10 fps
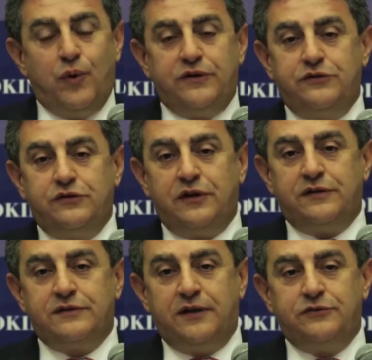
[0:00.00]
which
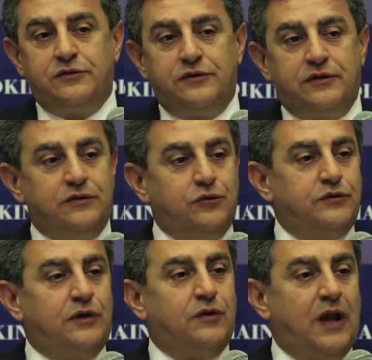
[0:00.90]
has led to the
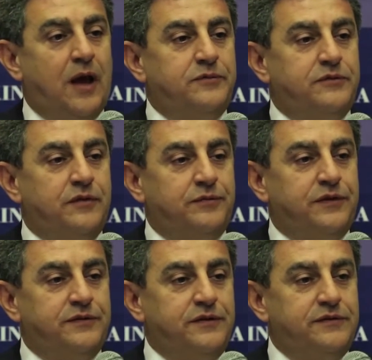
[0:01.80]
total collapse of
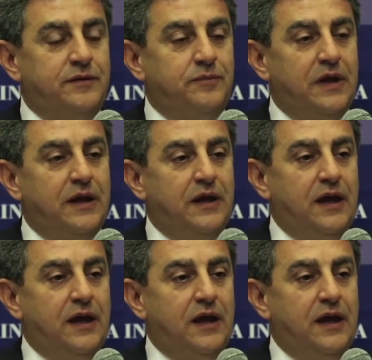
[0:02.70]
the system,